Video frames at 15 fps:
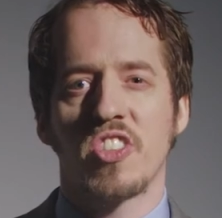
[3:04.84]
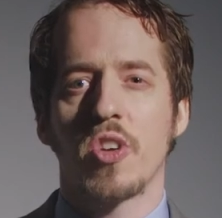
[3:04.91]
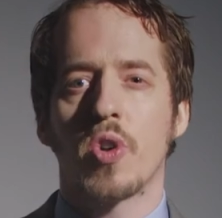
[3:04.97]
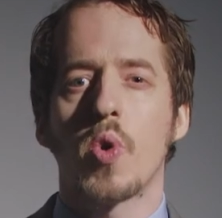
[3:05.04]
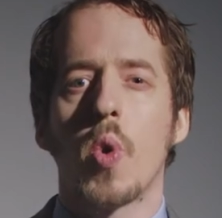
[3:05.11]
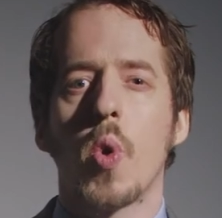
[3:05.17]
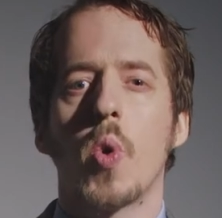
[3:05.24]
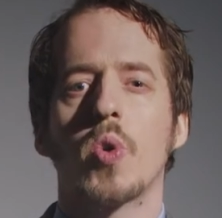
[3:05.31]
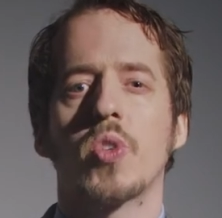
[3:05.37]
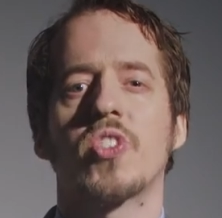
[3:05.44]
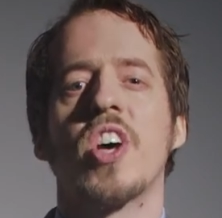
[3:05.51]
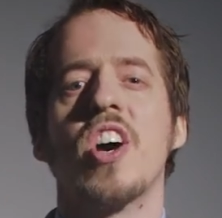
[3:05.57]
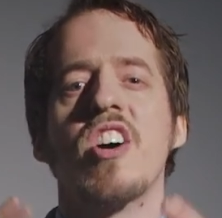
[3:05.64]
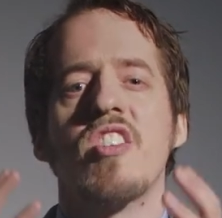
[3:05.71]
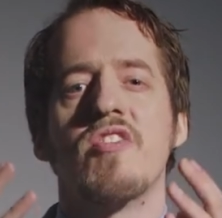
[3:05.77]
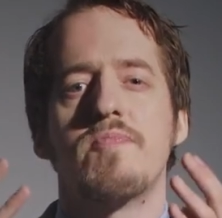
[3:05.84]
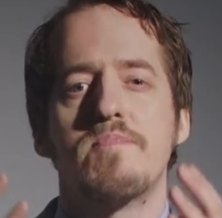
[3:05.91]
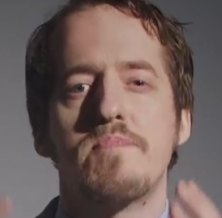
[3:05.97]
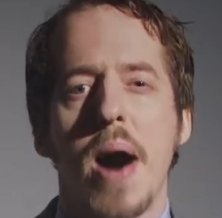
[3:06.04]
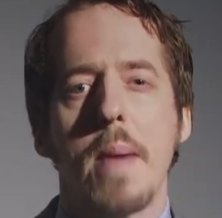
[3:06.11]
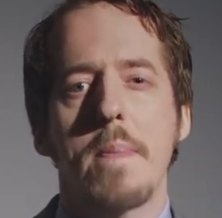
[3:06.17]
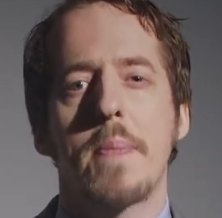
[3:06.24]
in the cause of
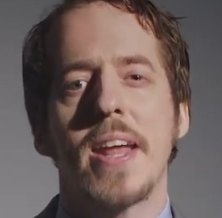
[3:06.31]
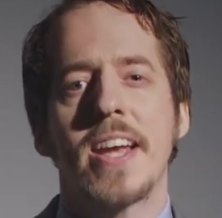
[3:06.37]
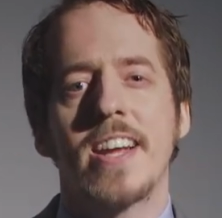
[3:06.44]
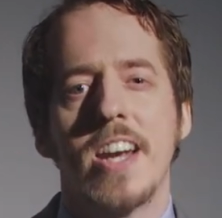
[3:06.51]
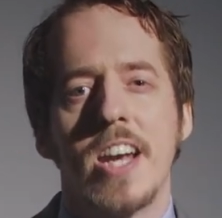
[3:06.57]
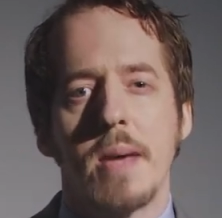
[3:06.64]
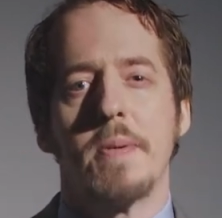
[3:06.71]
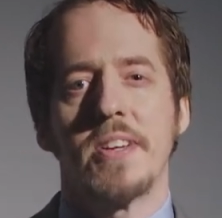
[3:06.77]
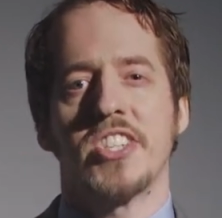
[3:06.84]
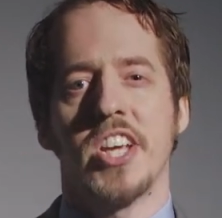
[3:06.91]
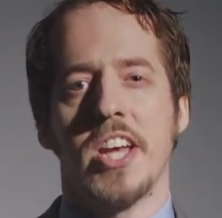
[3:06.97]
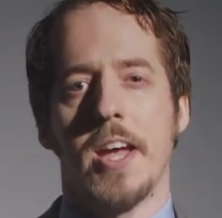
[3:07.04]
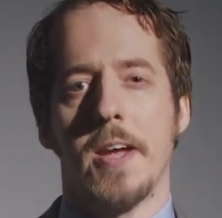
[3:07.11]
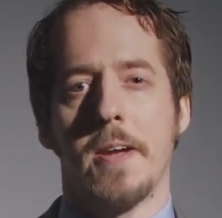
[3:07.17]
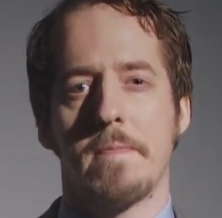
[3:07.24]
public liberty.